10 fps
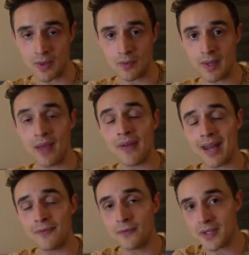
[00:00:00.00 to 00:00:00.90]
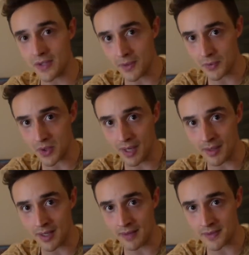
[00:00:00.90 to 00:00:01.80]
So if we have had physical
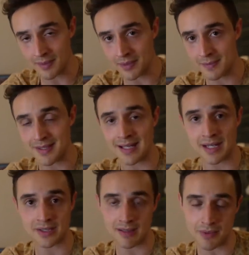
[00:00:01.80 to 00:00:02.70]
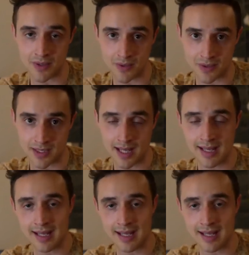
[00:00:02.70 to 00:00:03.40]
trauma, if someone's been sexually abused,